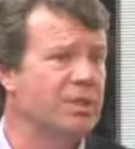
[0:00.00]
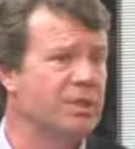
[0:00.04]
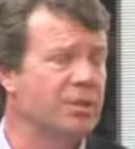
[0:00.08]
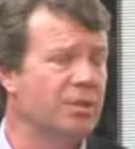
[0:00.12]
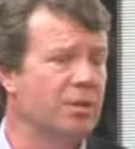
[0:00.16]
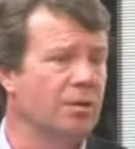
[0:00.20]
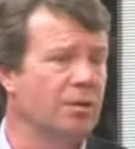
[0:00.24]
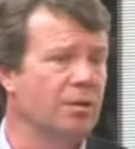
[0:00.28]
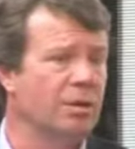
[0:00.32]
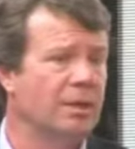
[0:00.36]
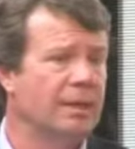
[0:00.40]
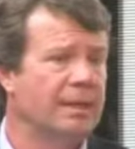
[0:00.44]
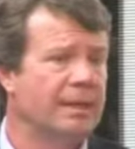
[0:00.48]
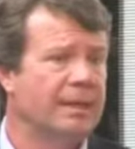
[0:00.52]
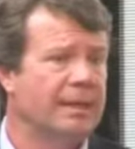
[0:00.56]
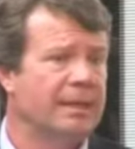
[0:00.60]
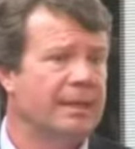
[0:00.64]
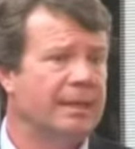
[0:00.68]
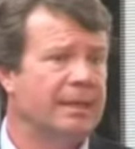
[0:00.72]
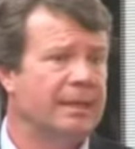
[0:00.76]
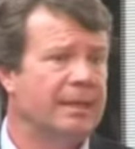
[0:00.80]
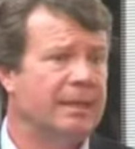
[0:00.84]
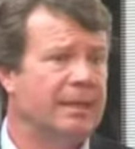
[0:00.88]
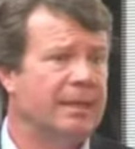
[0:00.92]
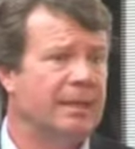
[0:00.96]
And so
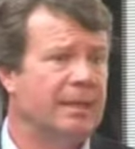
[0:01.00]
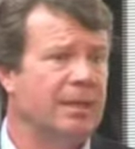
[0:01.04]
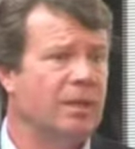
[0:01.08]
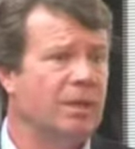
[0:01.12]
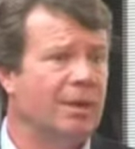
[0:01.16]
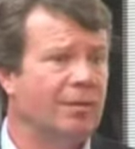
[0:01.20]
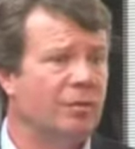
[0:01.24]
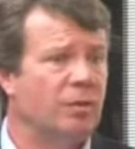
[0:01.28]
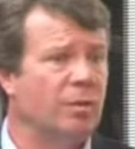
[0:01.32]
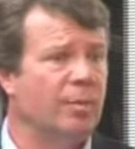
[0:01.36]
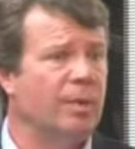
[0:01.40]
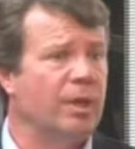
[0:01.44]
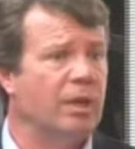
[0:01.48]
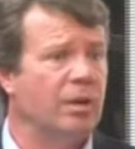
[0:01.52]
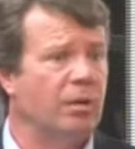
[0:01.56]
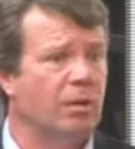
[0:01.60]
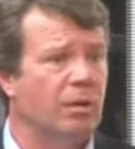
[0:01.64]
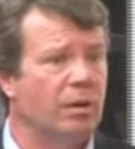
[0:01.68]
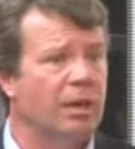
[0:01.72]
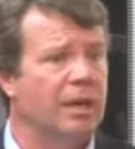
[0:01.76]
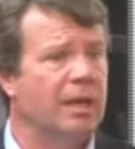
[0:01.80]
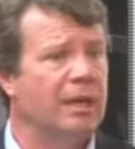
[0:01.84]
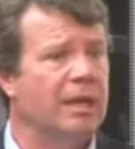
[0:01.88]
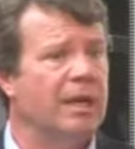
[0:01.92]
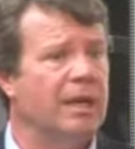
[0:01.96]
you have to be
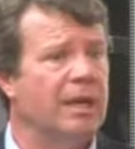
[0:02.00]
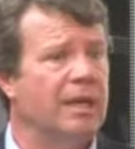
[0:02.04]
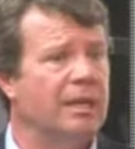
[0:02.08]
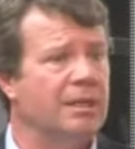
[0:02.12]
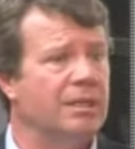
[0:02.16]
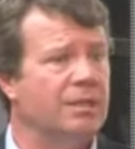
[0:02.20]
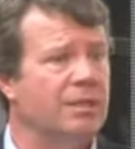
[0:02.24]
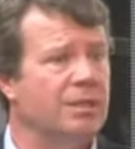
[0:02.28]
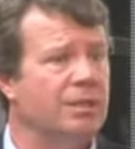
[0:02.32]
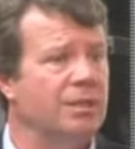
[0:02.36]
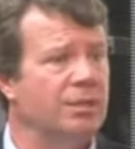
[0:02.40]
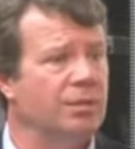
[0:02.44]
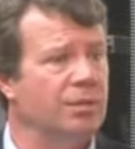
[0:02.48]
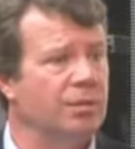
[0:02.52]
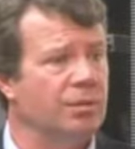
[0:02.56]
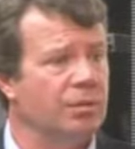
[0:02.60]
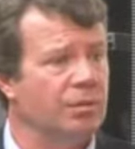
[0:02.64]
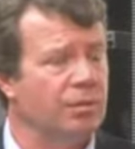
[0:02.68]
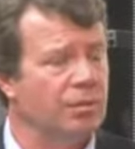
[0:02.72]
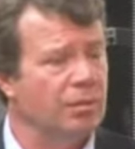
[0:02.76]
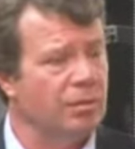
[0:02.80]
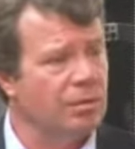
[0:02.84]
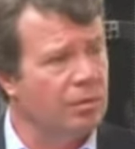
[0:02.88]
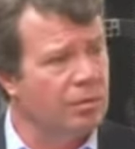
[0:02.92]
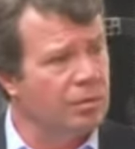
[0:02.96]
organized
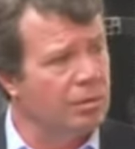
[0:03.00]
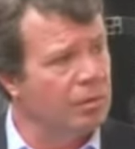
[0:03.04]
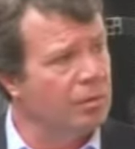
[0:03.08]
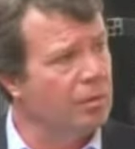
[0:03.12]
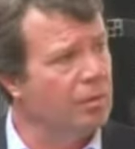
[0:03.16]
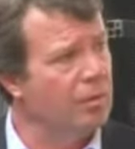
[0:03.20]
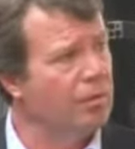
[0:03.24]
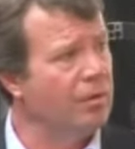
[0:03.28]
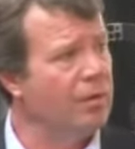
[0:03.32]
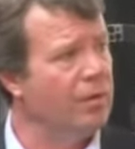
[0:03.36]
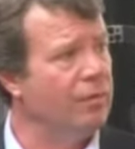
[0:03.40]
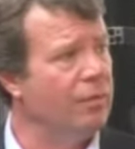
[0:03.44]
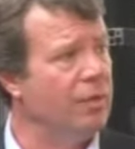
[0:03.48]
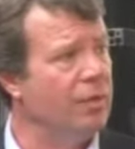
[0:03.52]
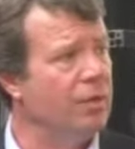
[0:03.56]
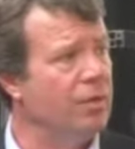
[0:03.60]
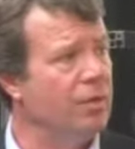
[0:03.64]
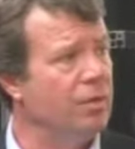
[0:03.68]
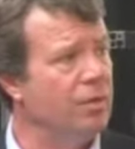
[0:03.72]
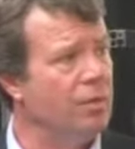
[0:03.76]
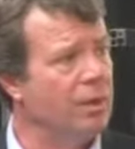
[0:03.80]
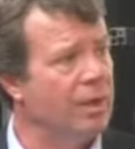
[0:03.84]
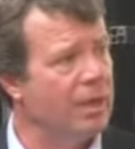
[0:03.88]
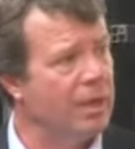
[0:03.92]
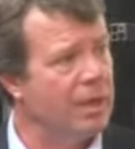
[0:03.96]
to
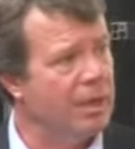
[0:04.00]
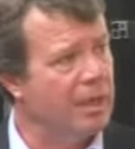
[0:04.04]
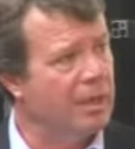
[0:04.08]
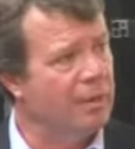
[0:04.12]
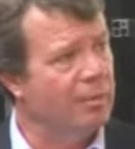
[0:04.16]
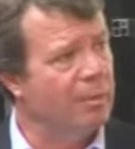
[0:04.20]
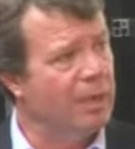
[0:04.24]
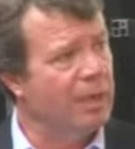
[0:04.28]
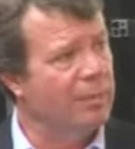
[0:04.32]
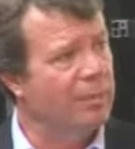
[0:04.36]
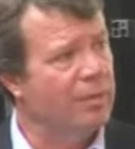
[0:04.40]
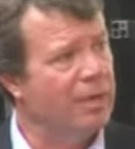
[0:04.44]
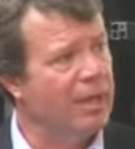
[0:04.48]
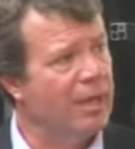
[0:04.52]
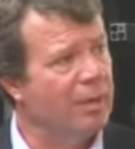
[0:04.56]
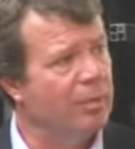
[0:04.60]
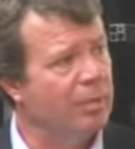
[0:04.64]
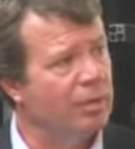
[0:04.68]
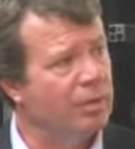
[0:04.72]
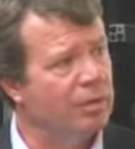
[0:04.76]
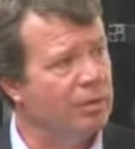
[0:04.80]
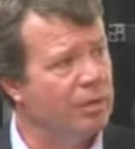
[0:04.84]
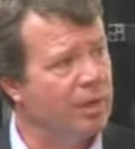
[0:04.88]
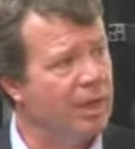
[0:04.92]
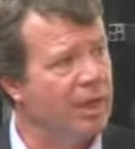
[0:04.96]
overview and be
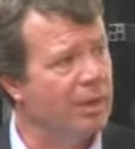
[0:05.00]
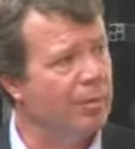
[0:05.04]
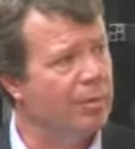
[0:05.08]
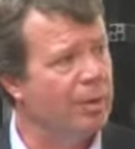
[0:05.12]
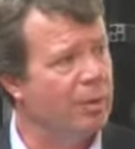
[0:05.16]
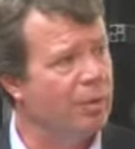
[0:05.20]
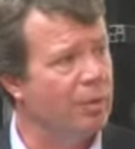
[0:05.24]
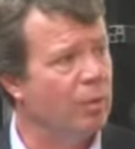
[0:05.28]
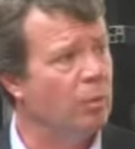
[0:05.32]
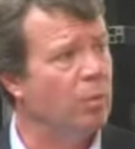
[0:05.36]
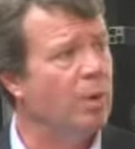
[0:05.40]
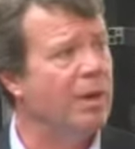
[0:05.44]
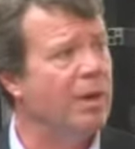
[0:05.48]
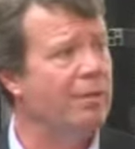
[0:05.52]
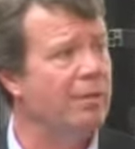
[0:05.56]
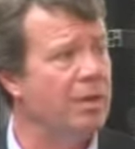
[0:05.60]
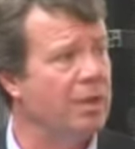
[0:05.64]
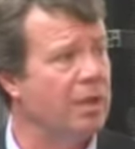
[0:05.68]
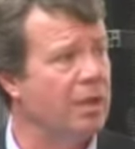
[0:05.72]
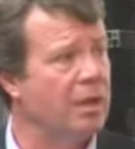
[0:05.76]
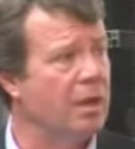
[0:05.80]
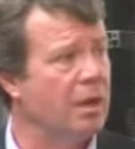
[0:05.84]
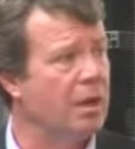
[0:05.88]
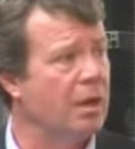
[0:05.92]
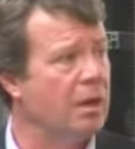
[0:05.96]
able to help people
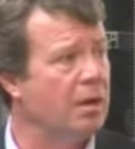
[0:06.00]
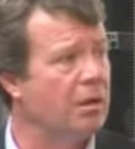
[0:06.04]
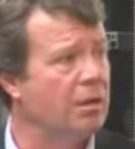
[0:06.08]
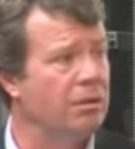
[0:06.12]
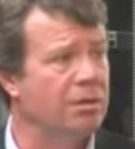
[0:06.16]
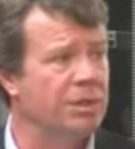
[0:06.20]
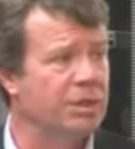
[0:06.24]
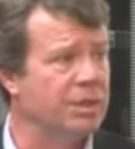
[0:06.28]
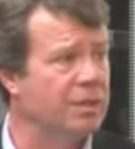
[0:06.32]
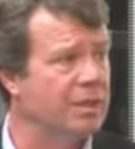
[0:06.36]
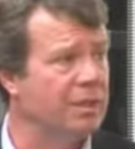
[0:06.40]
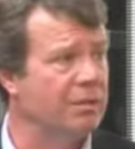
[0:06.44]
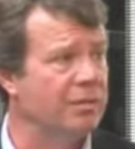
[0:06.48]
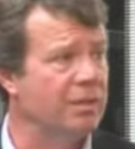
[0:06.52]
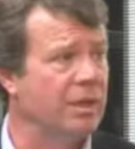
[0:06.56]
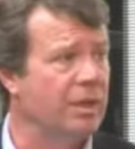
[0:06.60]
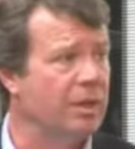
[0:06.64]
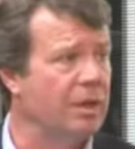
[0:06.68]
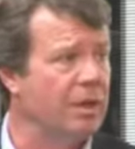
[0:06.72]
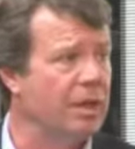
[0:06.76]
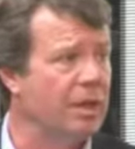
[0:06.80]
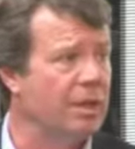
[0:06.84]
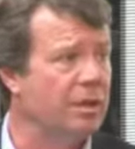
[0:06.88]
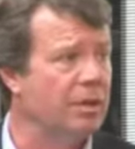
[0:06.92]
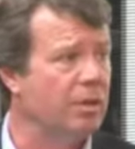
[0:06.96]
wherever they are, not just if
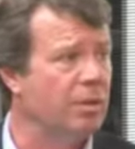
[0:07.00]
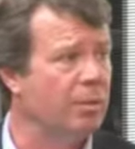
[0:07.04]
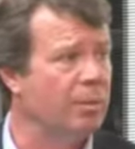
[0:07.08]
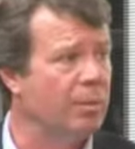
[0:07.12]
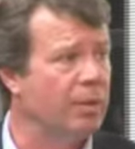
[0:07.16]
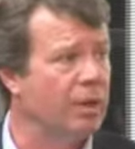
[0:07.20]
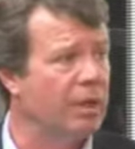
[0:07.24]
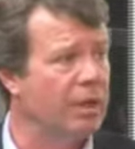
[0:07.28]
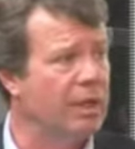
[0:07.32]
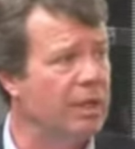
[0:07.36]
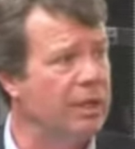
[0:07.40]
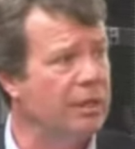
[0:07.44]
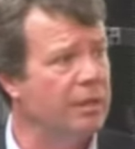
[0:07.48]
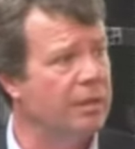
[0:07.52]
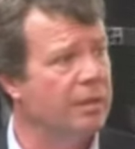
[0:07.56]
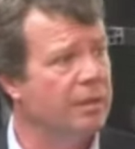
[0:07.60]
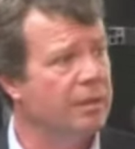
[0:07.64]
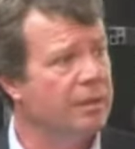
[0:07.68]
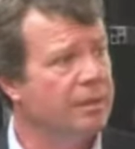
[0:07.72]
they're in London or Berlin.